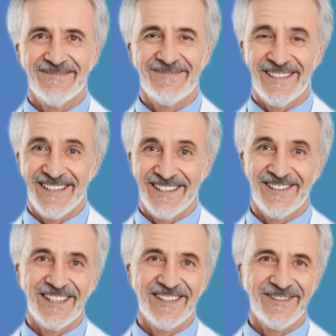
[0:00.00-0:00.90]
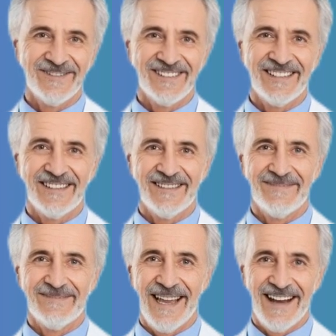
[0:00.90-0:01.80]
But there's good news.
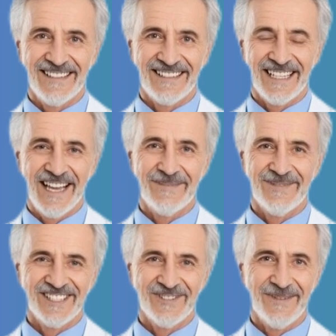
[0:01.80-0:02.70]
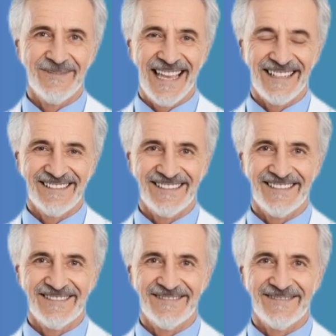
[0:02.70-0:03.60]
Berries can help restore balance.
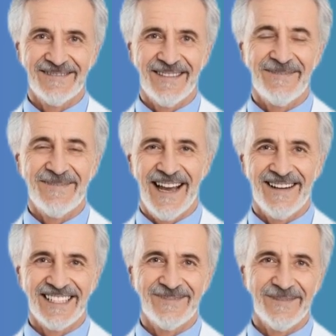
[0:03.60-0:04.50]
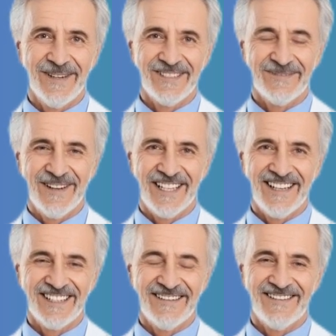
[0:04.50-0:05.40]
Berries promote the
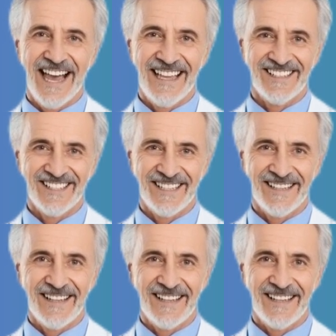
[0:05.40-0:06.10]
production of collagen,